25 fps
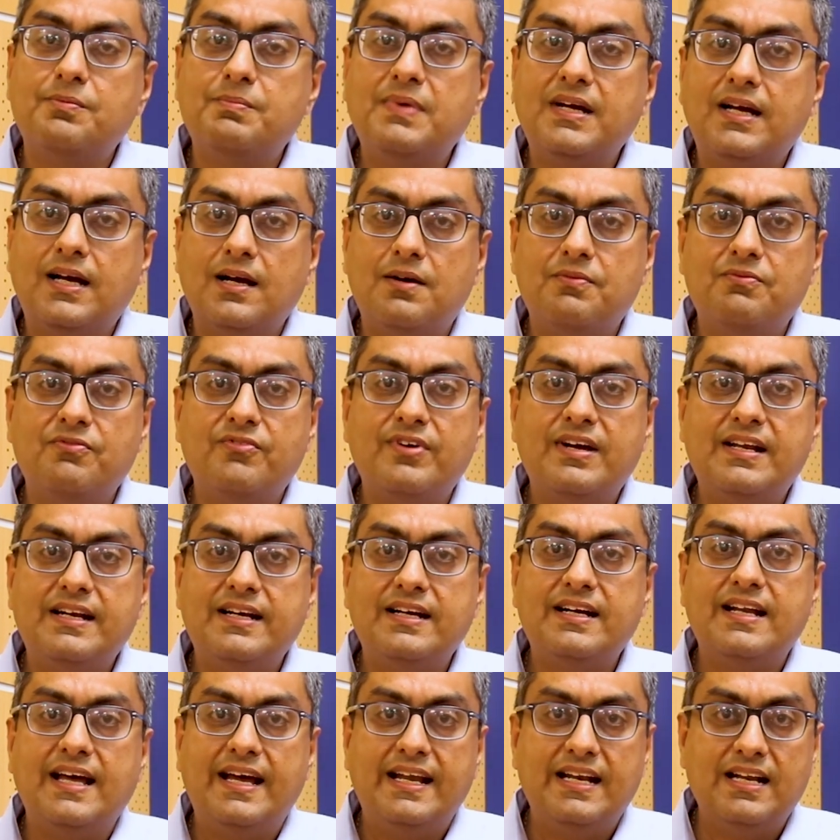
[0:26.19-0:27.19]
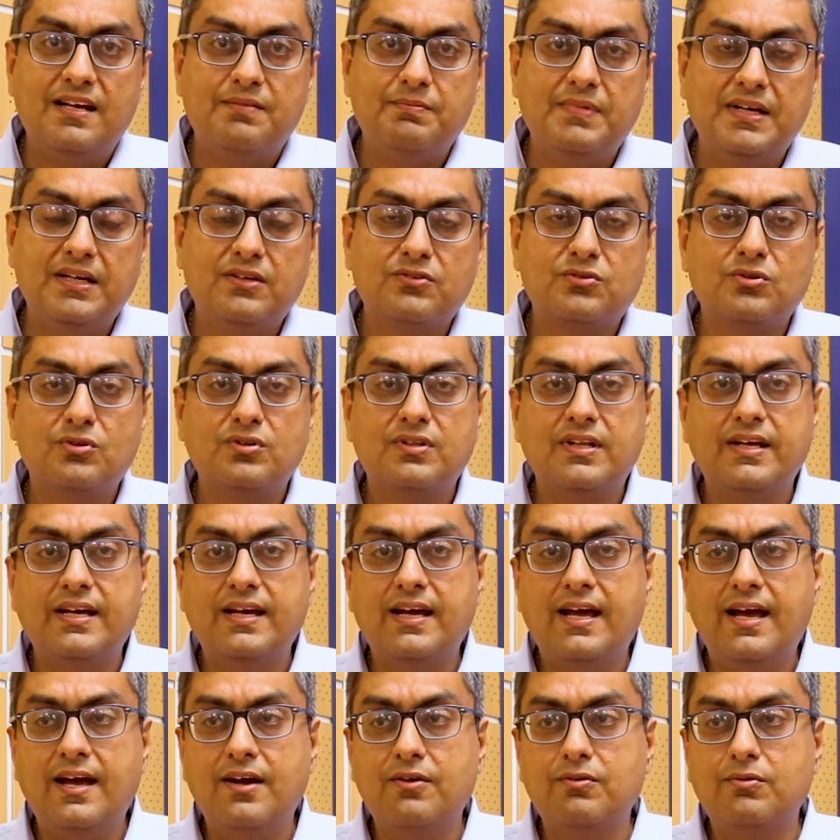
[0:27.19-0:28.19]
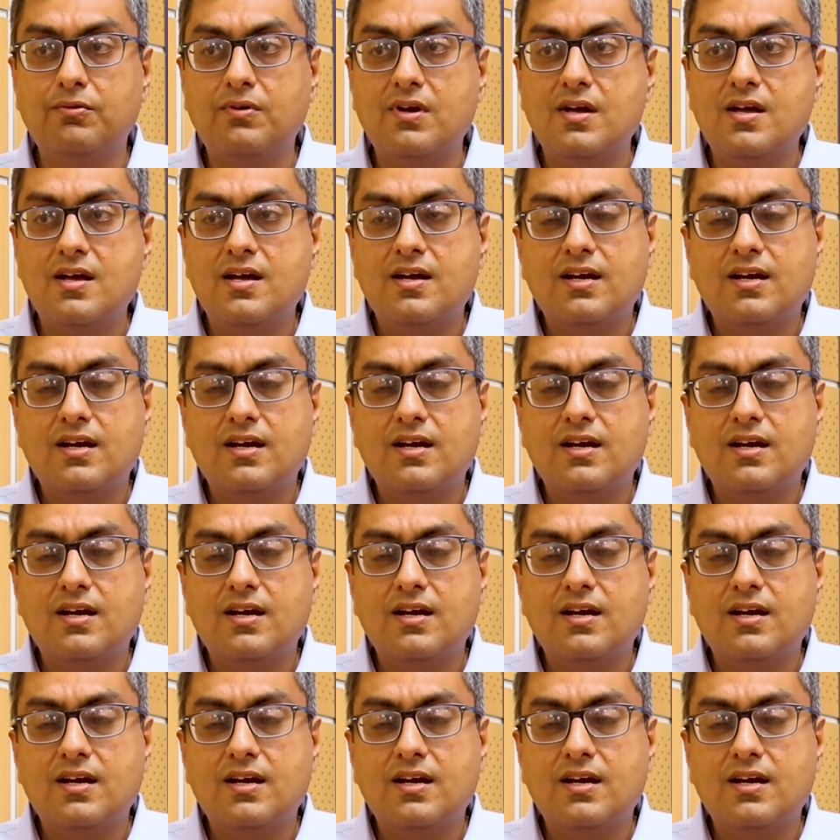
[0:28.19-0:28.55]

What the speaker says: become very dynamic, so they have